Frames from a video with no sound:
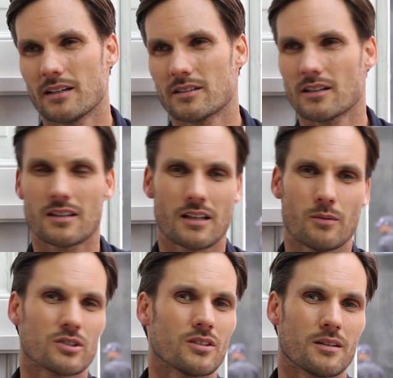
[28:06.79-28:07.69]
not that it
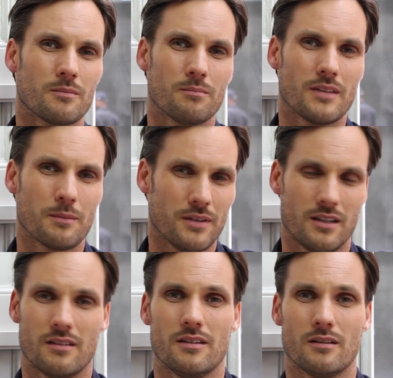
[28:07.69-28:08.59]
was not that big
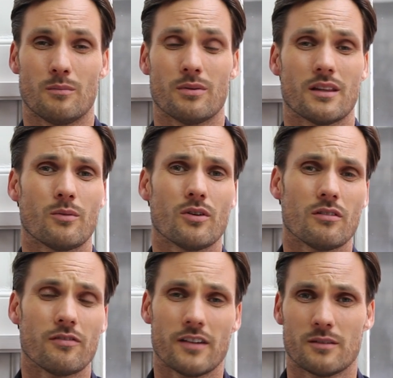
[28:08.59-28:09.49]
a deal, but there were no
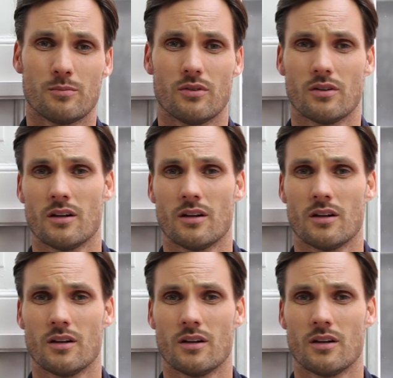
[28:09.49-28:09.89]
Facebook.